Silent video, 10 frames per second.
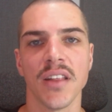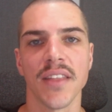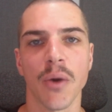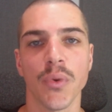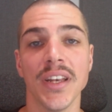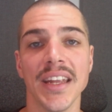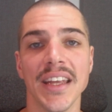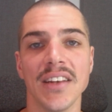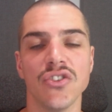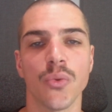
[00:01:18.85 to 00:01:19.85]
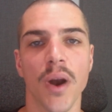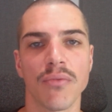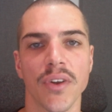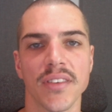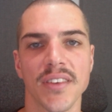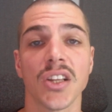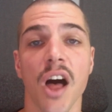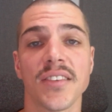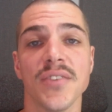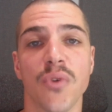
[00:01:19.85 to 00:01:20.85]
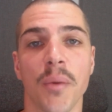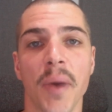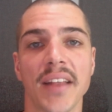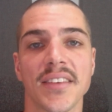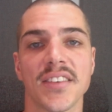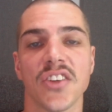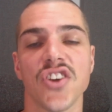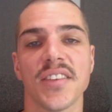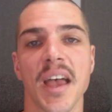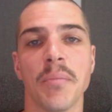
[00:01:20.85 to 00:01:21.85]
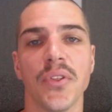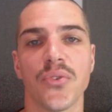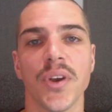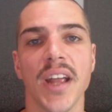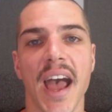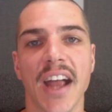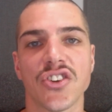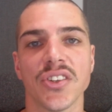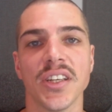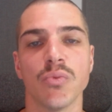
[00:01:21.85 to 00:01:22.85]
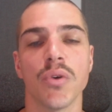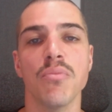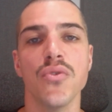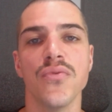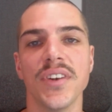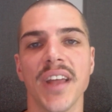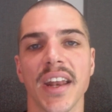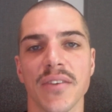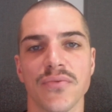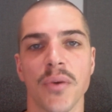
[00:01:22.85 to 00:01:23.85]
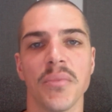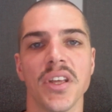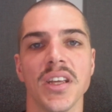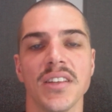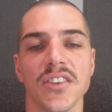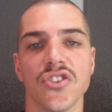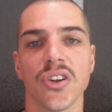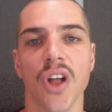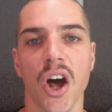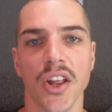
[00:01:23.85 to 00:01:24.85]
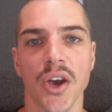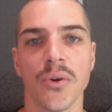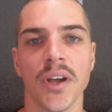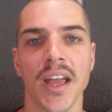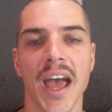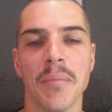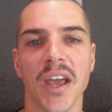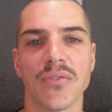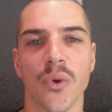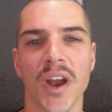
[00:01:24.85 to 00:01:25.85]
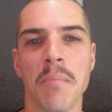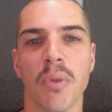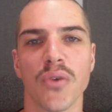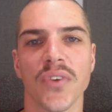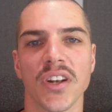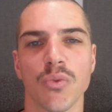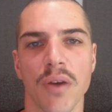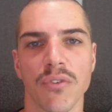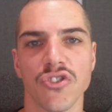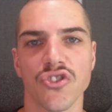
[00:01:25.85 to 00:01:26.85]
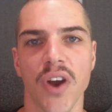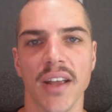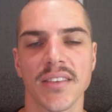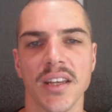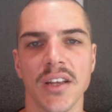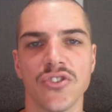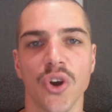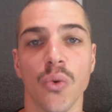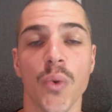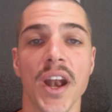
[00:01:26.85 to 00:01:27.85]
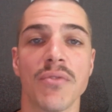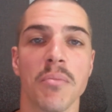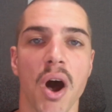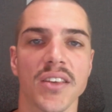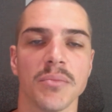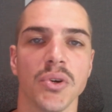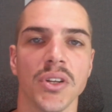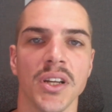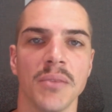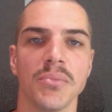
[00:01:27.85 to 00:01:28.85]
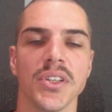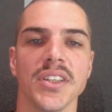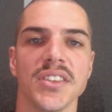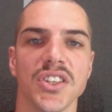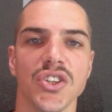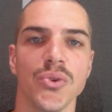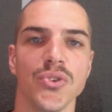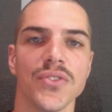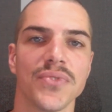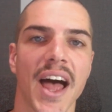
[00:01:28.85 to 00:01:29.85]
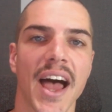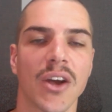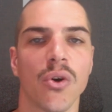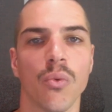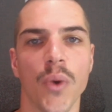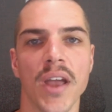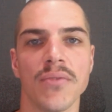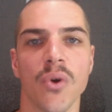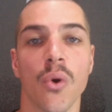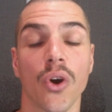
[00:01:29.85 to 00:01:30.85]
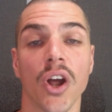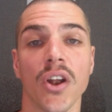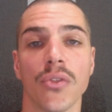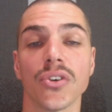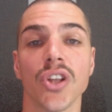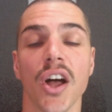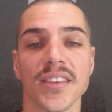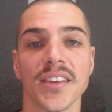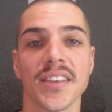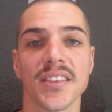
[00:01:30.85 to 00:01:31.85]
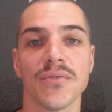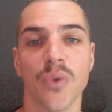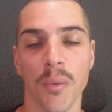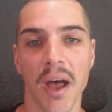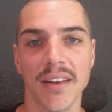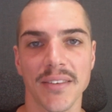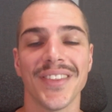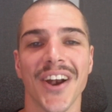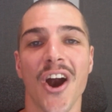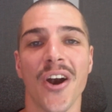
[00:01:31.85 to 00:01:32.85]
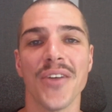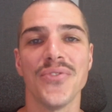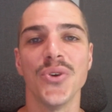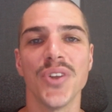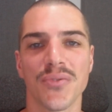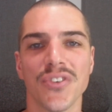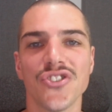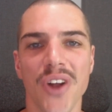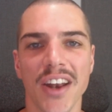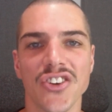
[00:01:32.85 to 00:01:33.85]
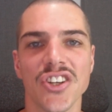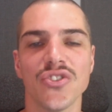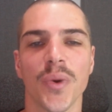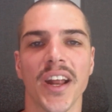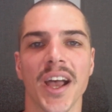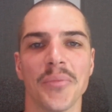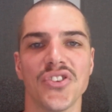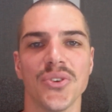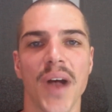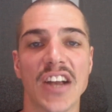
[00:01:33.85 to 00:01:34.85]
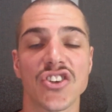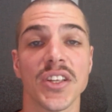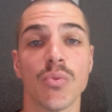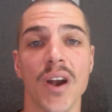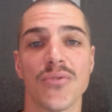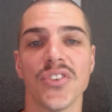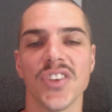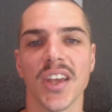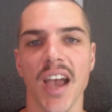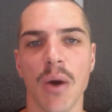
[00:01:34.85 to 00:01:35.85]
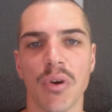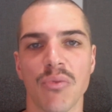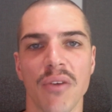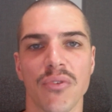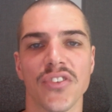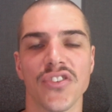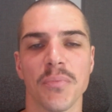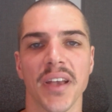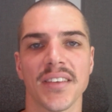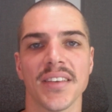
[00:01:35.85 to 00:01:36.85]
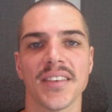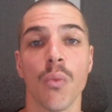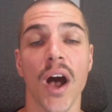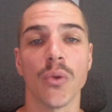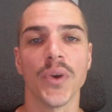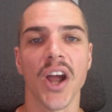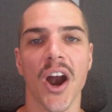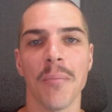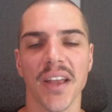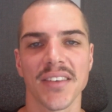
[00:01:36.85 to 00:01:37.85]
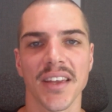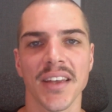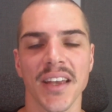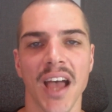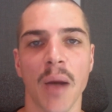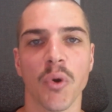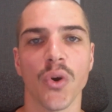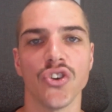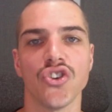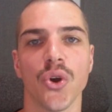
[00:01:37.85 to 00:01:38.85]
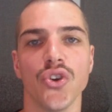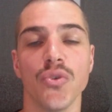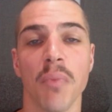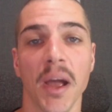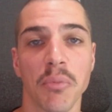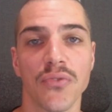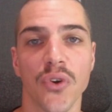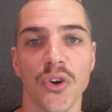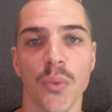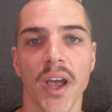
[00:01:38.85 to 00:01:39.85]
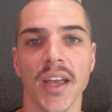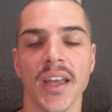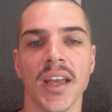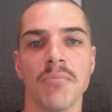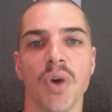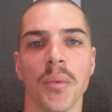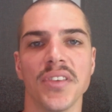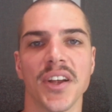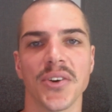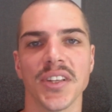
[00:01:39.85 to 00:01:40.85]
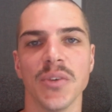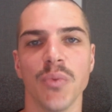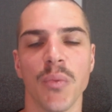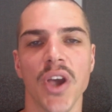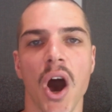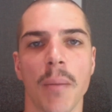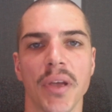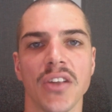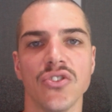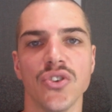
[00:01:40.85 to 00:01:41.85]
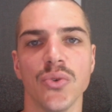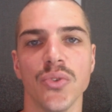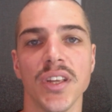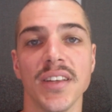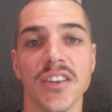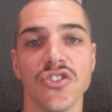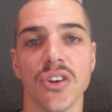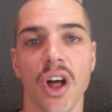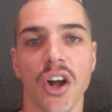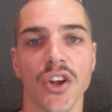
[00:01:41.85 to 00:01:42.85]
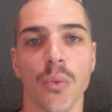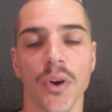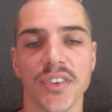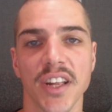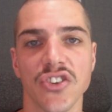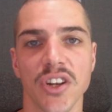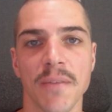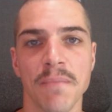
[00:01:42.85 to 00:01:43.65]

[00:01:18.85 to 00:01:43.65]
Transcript: that we need to reference. Lossy formats such as MP3 actually remove data from the digital audio and make for imperfect reference tracks. So whenever possible, please use FLAC, WAV, or another lossless format. There are a few different strategies when it comes to actually referencing our reference mixes while we are mixing. I'm going to show you my preferred way momentarily when we hop into the digital audio workstation,